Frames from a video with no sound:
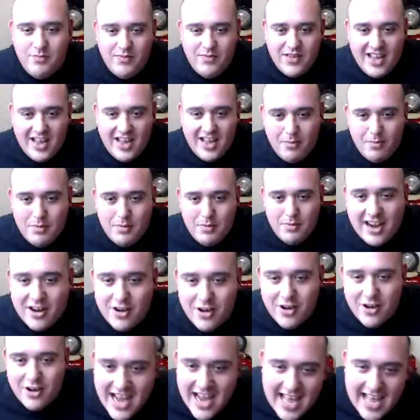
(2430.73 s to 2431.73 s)
about your
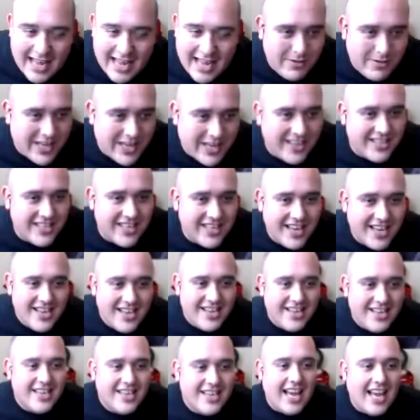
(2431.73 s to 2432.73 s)
dad because
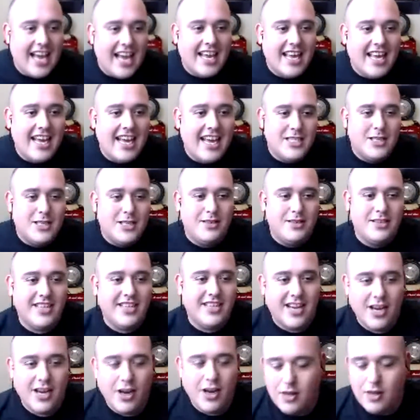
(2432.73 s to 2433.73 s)
I guess you
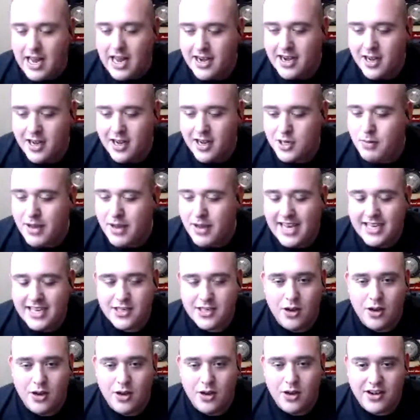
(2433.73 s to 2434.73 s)
know that does pass
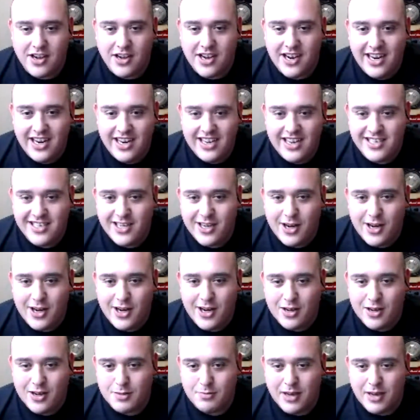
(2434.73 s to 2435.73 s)
on to your kids. You know,
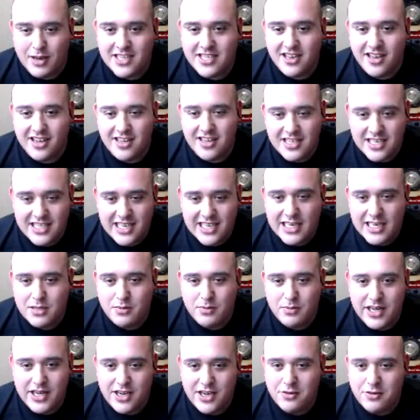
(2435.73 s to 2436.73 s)
because my son sees me
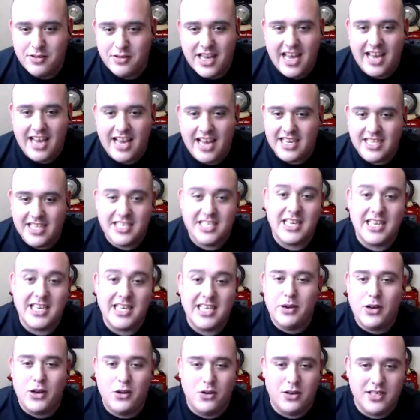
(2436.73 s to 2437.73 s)
do that. He's seen me
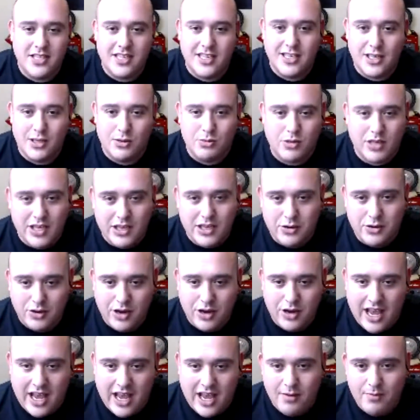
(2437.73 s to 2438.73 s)
do it since he was little
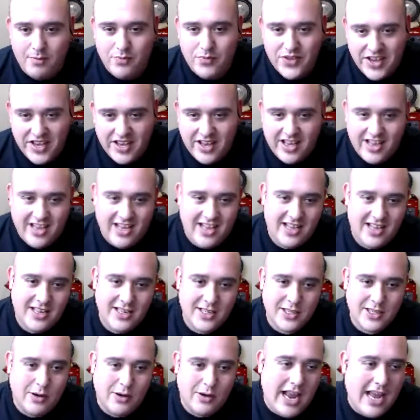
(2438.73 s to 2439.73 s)
now.
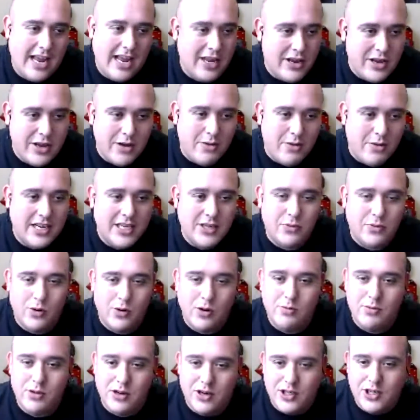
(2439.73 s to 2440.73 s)
So now you go in his room,
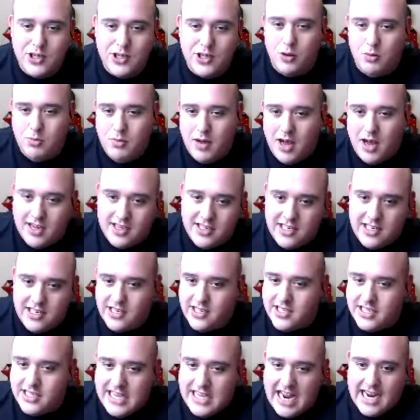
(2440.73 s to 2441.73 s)
there's shoe boxes
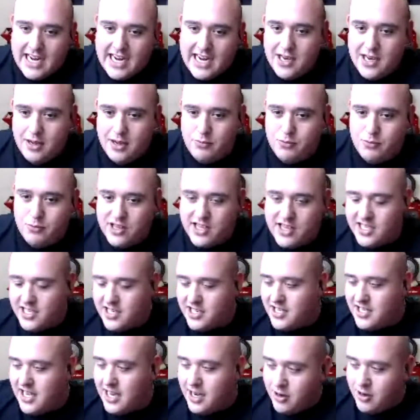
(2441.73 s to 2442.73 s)
stacked up with his
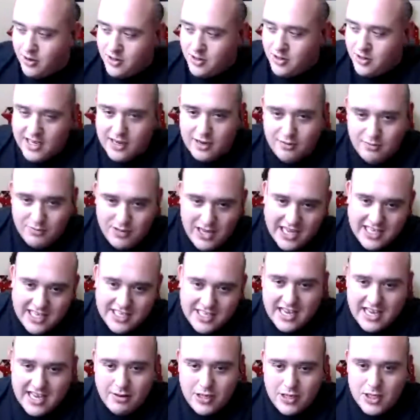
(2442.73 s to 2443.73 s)
sneakers in them. That's
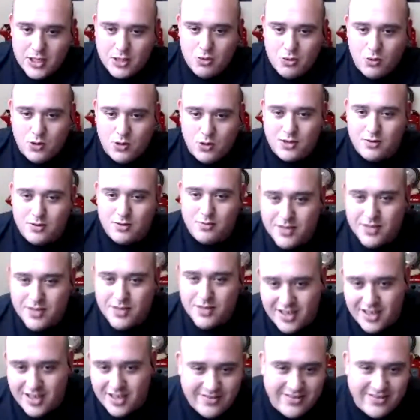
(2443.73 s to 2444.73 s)
how he stores them. So.